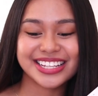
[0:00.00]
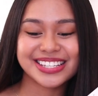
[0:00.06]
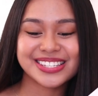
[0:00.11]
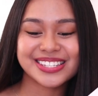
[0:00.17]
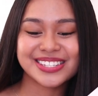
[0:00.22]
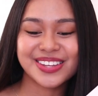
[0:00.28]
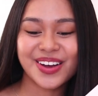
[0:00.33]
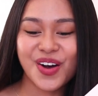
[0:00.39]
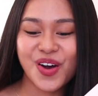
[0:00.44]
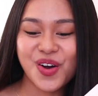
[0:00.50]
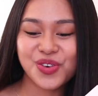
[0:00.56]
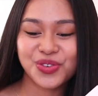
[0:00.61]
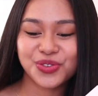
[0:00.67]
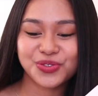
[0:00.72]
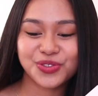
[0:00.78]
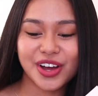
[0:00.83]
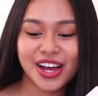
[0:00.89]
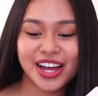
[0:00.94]
It's so
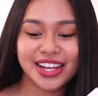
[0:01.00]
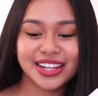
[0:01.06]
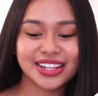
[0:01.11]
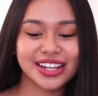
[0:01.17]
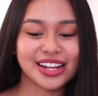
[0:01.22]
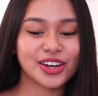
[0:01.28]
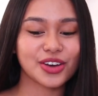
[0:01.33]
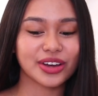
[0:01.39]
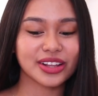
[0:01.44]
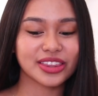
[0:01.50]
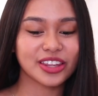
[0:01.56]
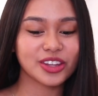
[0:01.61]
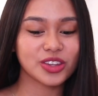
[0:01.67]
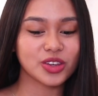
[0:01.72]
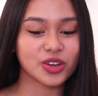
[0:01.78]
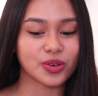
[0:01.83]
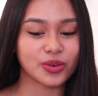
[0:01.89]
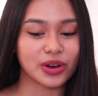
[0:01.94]
funny. Look at
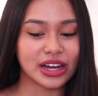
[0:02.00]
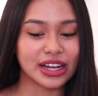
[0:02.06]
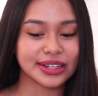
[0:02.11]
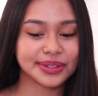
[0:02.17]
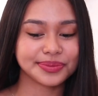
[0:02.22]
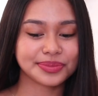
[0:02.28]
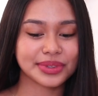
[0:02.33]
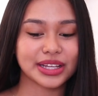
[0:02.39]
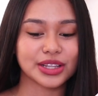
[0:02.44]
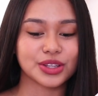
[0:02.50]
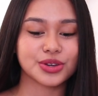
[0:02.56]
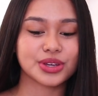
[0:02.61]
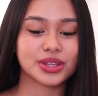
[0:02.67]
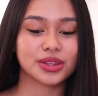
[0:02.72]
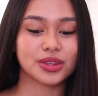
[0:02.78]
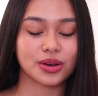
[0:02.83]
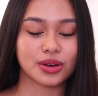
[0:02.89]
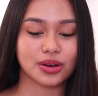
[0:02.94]
the new one.
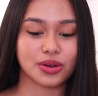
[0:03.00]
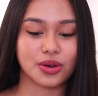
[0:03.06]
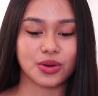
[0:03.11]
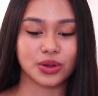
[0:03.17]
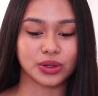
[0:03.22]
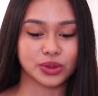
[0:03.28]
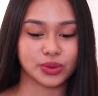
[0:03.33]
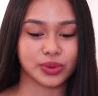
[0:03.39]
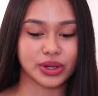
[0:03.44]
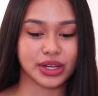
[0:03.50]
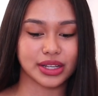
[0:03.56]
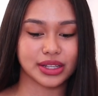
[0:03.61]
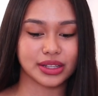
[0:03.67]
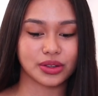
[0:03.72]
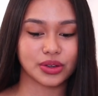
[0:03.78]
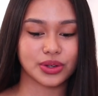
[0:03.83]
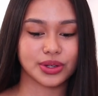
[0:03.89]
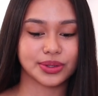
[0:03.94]
Look at the old
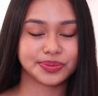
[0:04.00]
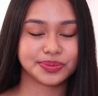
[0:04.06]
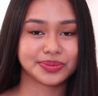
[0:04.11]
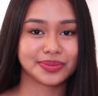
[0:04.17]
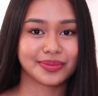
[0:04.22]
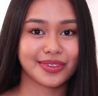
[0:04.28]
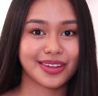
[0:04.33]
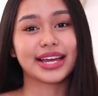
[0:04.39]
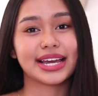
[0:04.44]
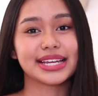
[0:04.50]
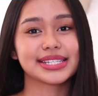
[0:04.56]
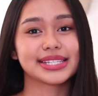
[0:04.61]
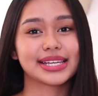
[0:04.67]
one. And